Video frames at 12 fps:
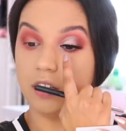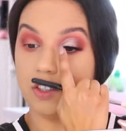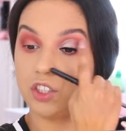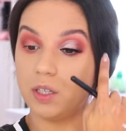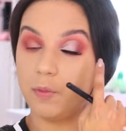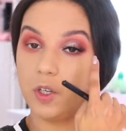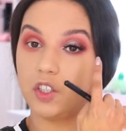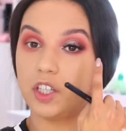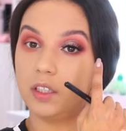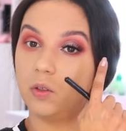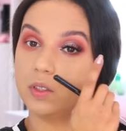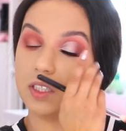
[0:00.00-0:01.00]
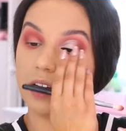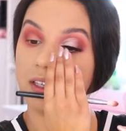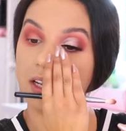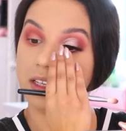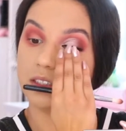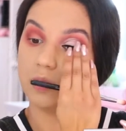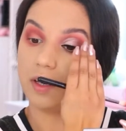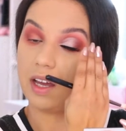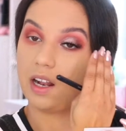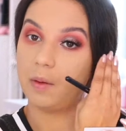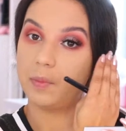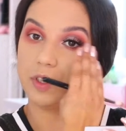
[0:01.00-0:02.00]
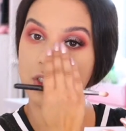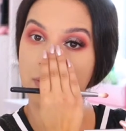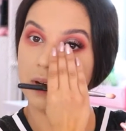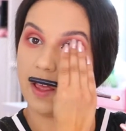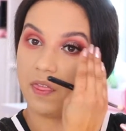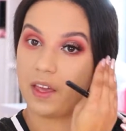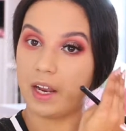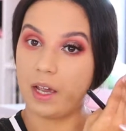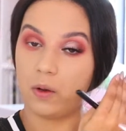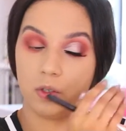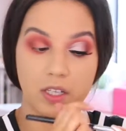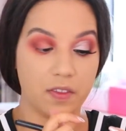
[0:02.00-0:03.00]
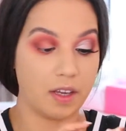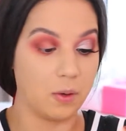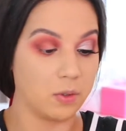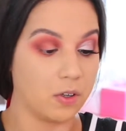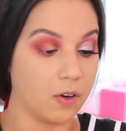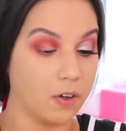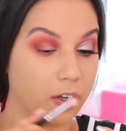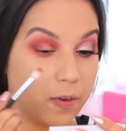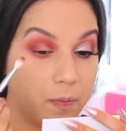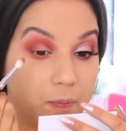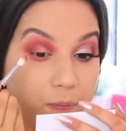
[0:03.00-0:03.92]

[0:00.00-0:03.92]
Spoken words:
shimmery shade goes on, it's going to help to blend that out at the outer corner.